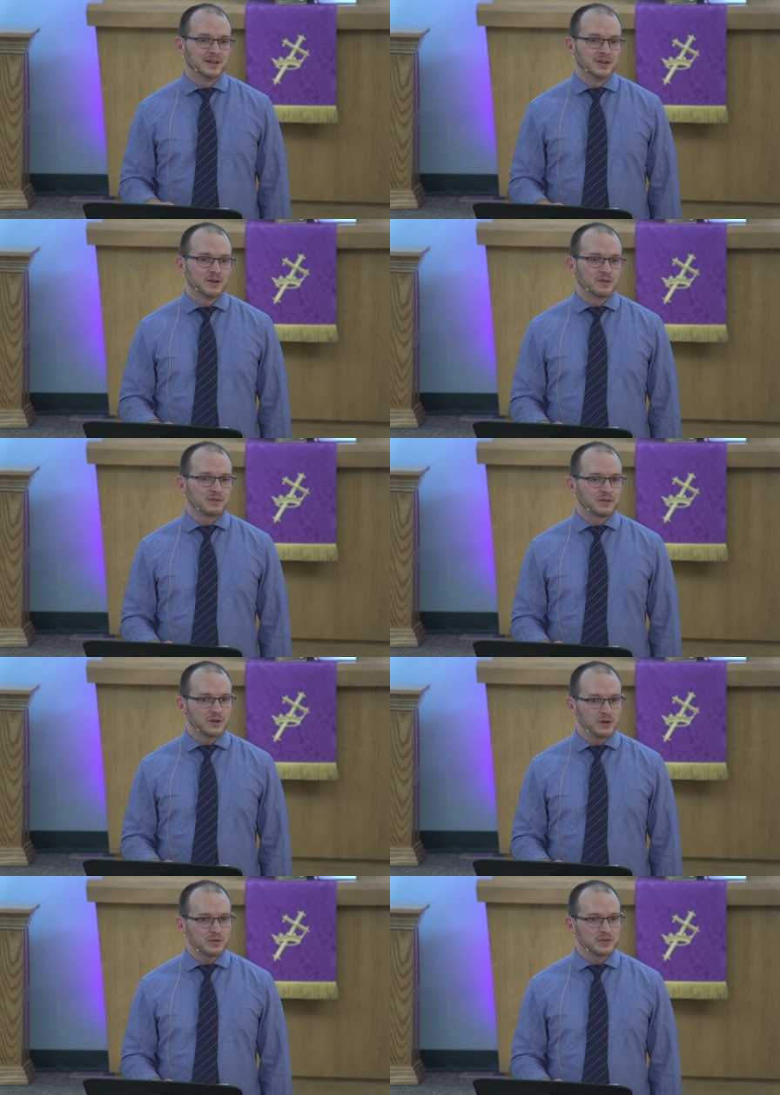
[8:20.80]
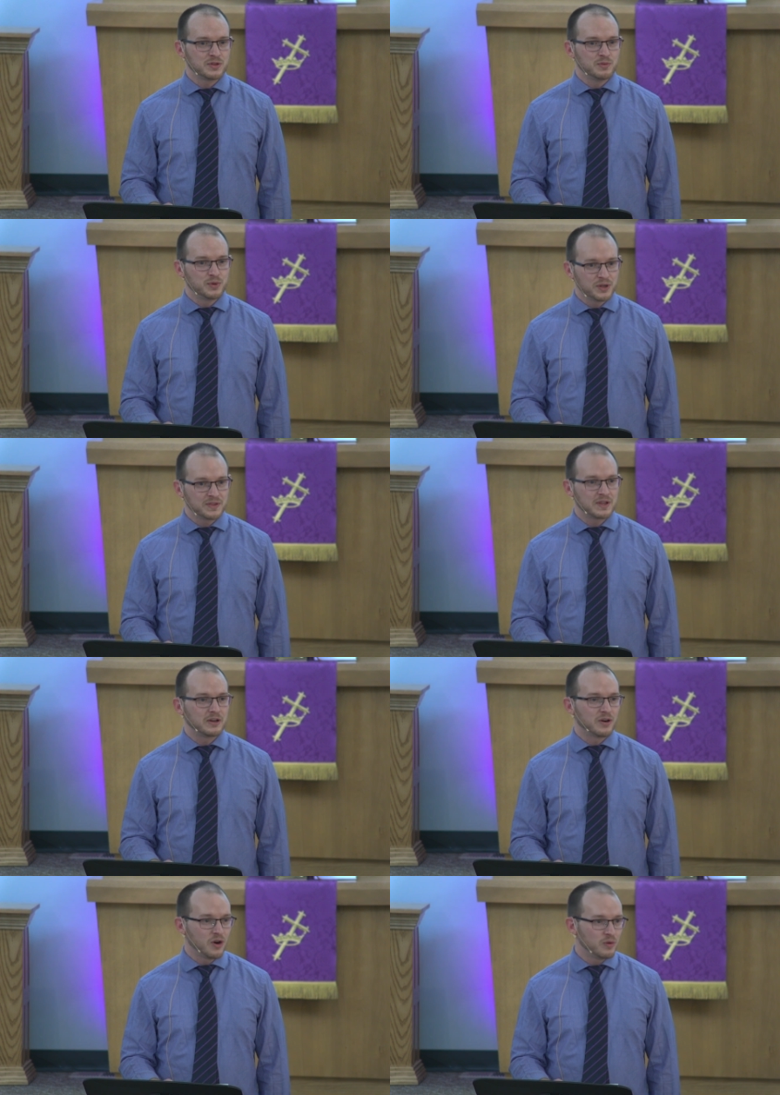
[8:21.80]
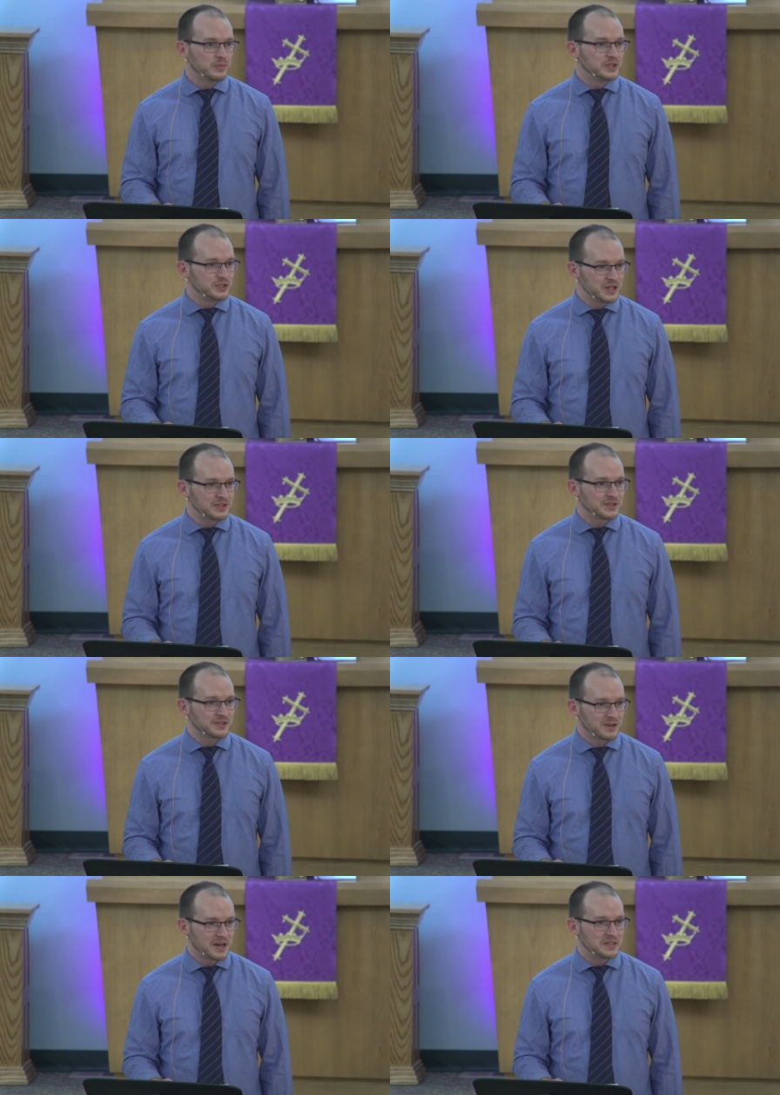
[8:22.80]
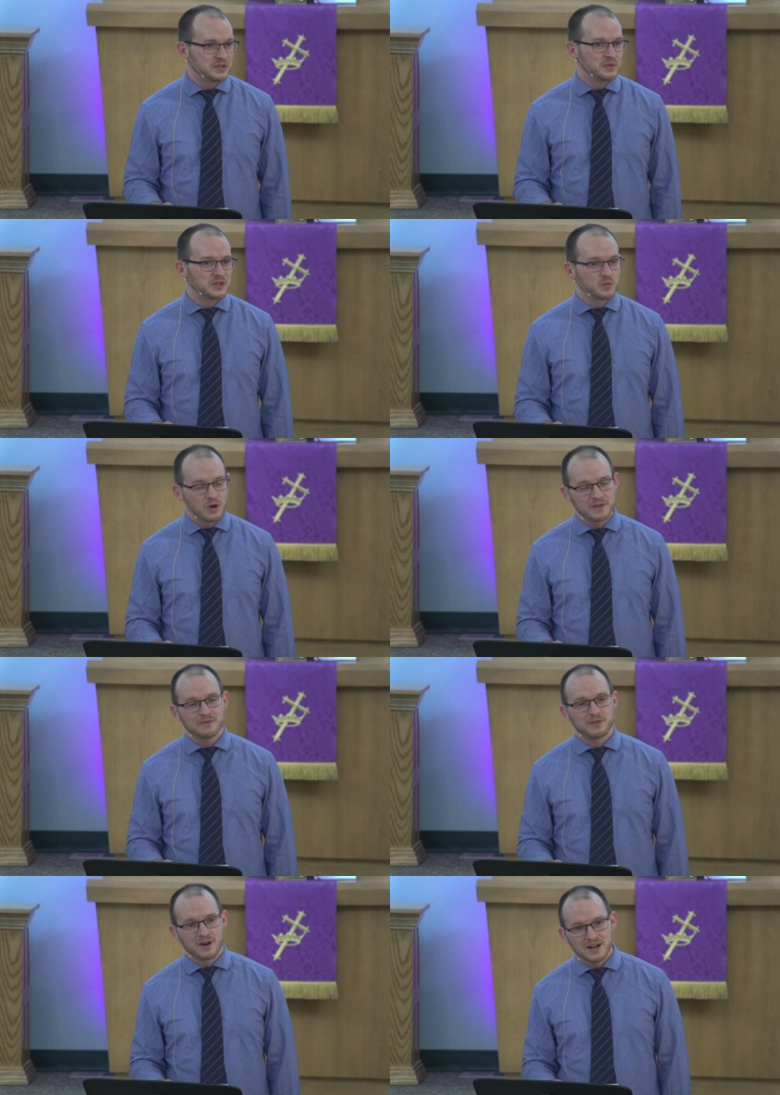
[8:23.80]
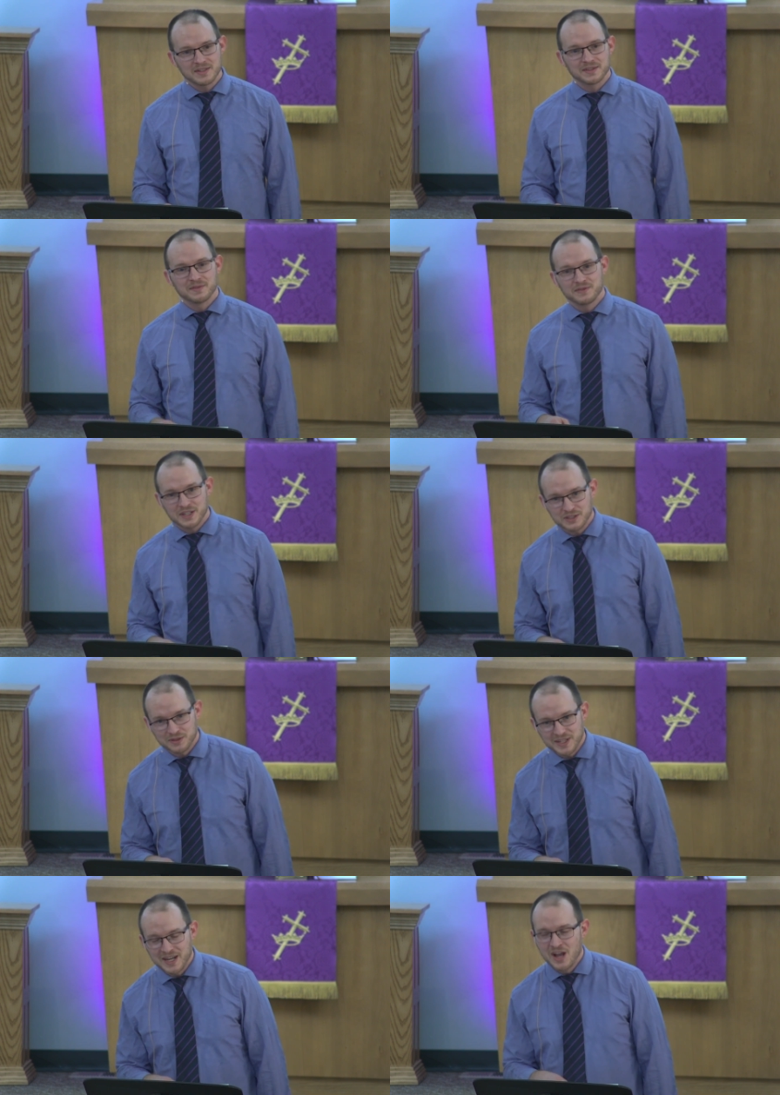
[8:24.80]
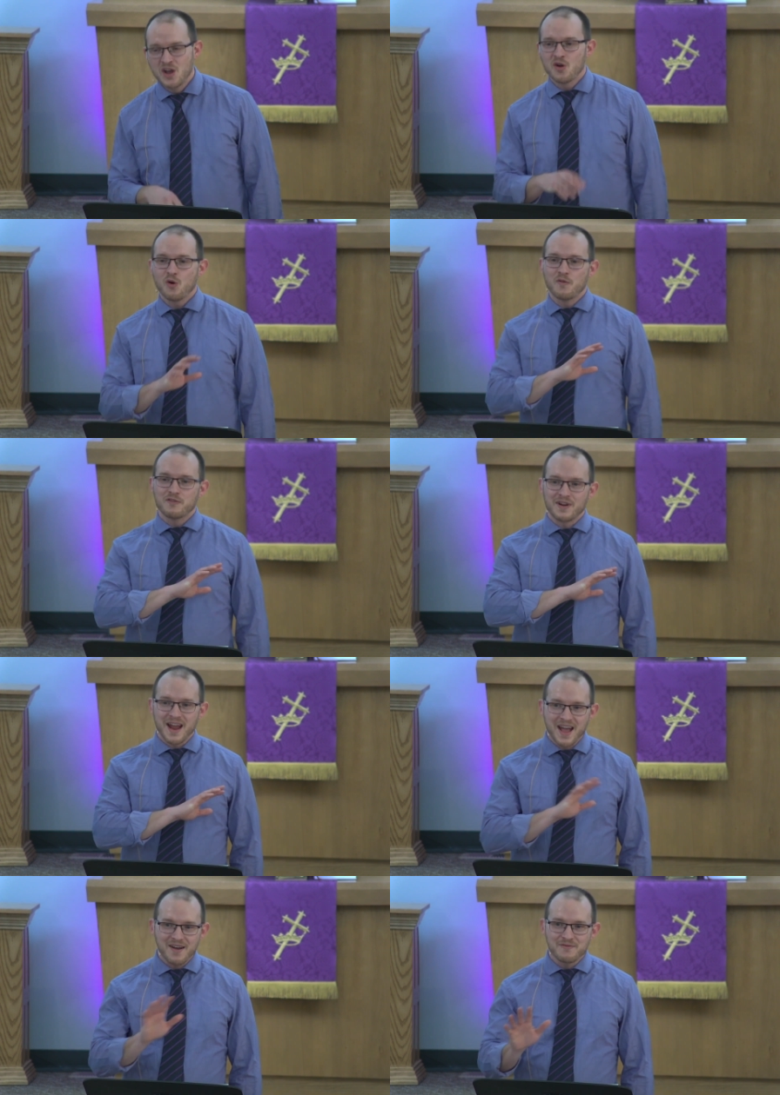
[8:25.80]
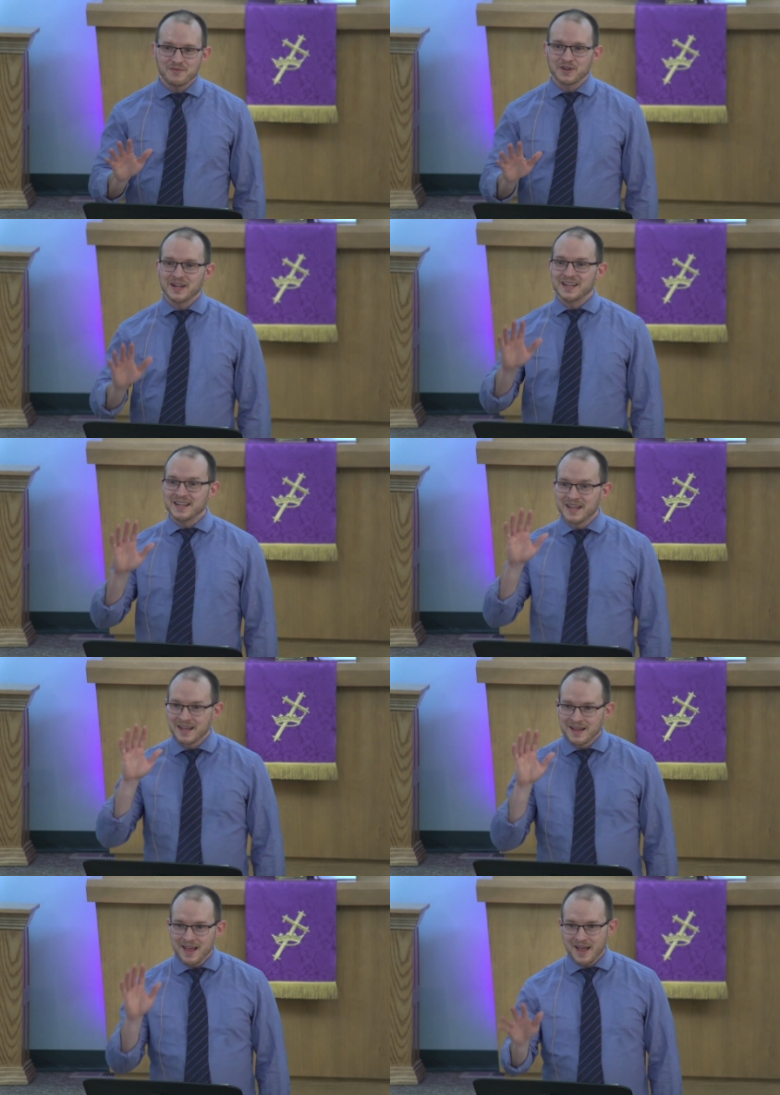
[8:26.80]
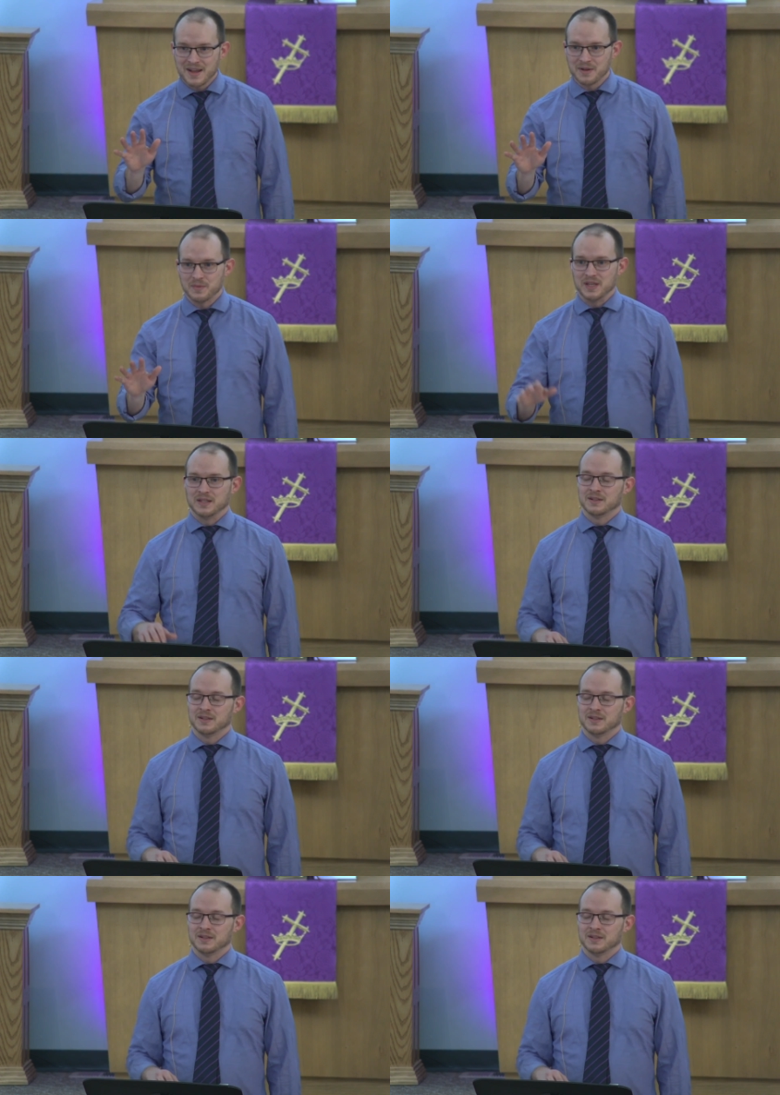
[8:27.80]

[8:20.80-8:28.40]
over those who put their hope in Jesus Christ, who has won for us the victory over every enemy,